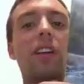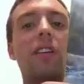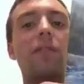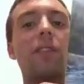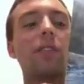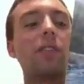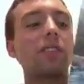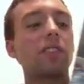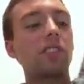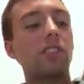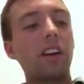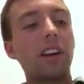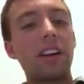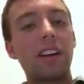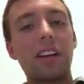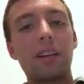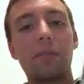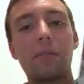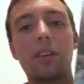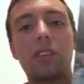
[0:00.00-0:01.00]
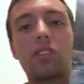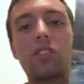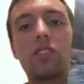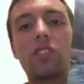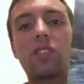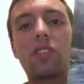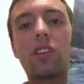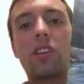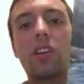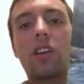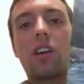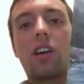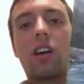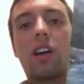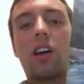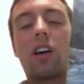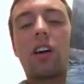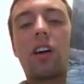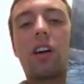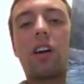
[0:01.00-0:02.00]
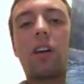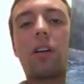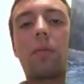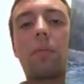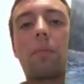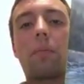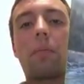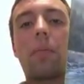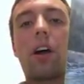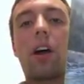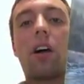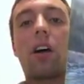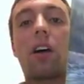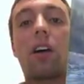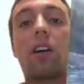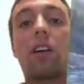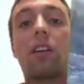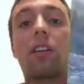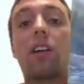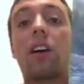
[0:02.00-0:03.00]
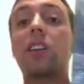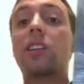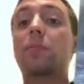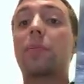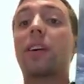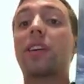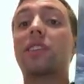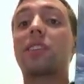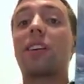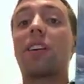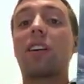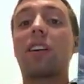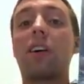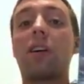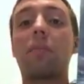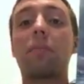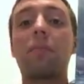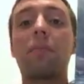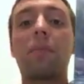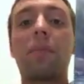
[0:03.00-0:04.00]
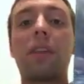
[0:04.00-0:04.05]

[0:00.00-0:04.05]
I found this great image on unsplash.com,